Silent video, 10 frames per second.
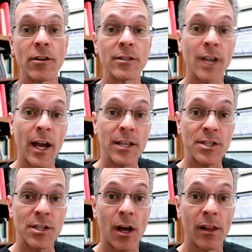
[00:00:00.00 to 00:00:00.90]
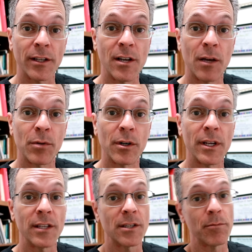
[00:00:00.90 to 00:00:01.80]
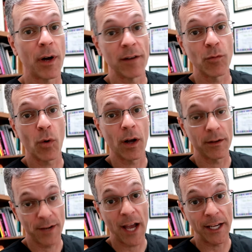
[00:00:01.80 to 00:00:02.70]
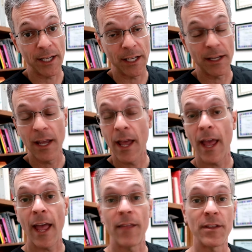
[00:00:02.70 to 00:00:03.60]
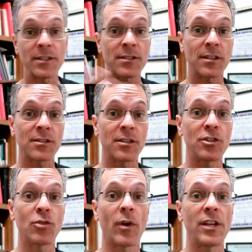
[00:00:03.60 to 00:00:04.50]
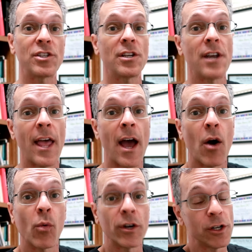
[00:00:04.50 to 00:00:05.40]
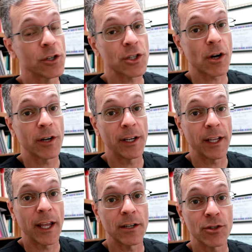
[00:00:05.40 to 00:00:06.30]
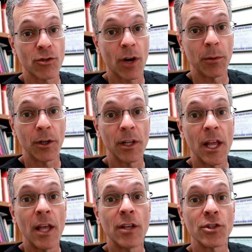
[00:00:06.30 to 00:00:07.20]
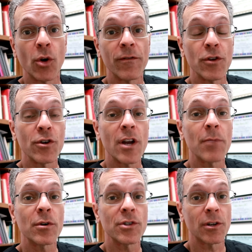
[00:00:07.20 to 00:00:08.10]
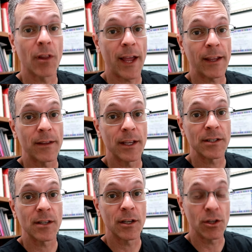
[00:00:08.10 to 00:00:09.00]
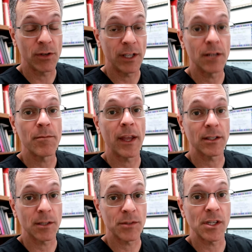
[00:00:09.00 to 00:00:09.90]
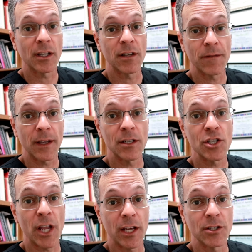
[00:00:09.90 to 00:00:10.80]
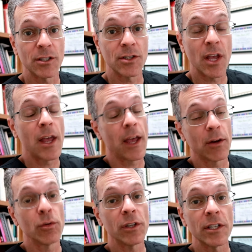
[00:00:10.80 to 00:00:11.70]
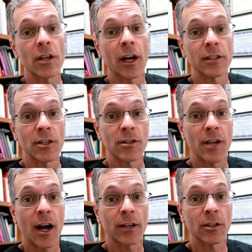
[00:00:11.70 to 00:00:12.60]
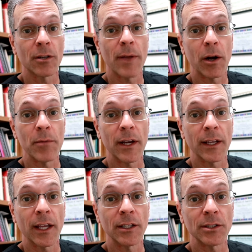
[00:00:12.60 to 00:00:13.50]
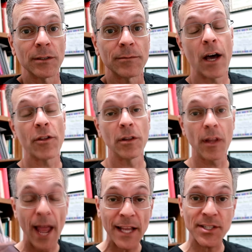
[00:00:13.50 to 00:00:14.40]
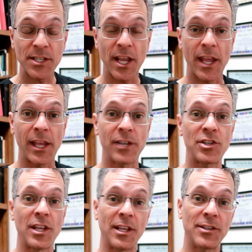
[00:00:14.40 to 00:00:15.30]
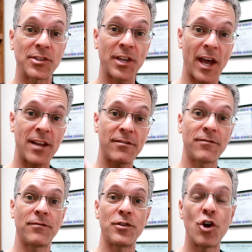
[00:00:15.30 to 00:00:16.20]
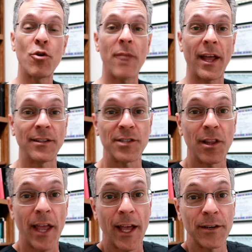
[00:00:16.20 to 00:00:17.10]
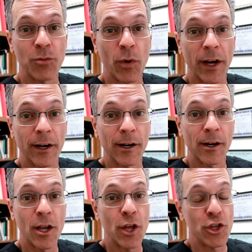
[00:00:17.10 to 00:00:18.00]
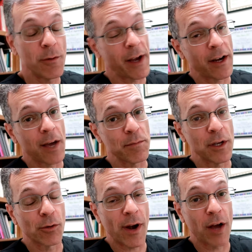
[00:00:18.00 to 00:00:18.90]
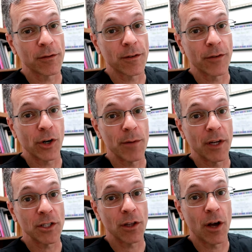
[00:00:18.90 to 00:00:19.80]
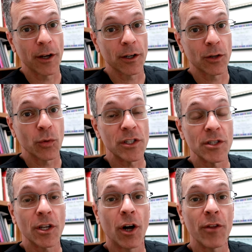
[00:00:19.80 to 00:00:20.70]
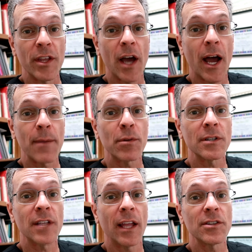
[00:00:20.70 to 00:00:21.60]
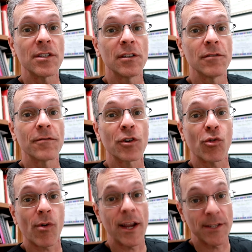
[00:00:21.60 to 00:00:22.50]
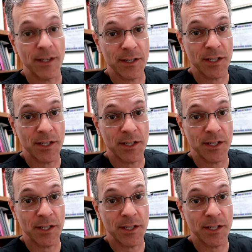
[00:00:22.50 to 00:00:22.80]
your diastolic number is above 90. And this is a situation now where you're starting to get in trouble. So if your numbers are like this, then you need to make some significant changes and really talk to your doctor about medication. Now, the last stage is kind of no man's land where you might not be around for very much longer, which is called the hypertensive crisis